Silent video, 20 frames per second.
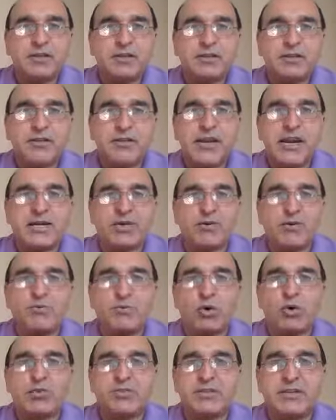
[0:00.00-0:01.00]
creative
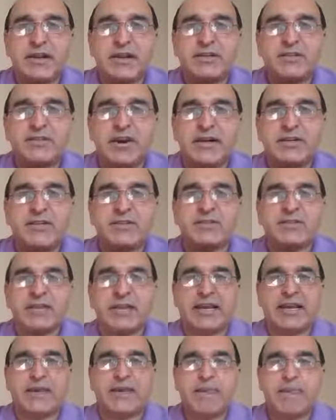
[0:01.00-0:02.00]
approach, and writing
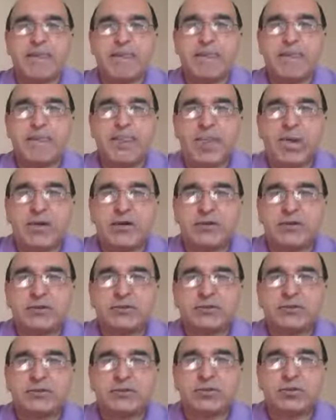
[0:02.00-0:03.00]
skill.
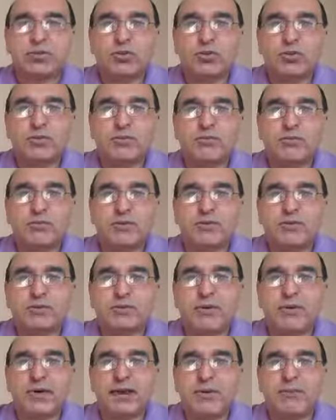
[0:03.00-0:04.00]
So
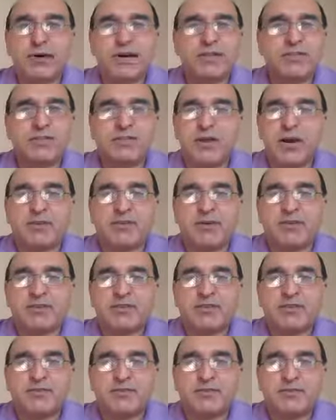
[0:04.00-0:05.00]
Samar Abbas,
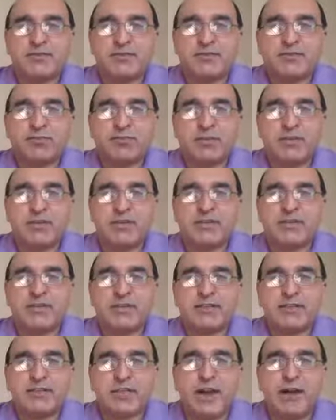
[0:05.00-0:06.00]
will not
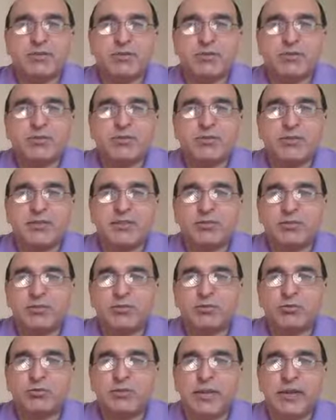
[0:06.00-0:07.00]
say salam to you because you are
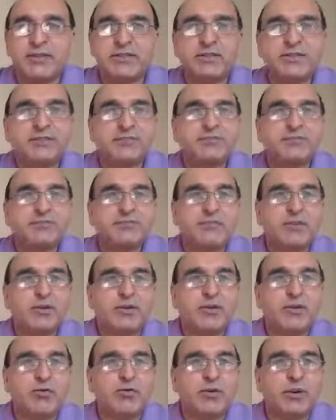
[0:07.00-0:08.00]
too late.
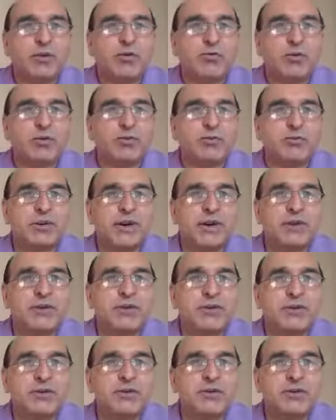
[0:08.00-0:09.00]
We are going to
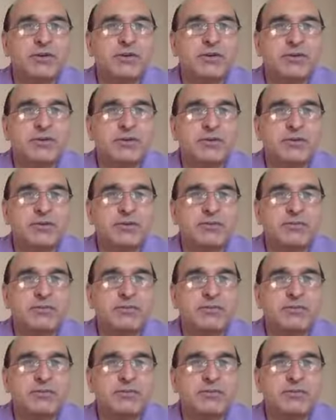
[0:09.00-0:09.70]
end our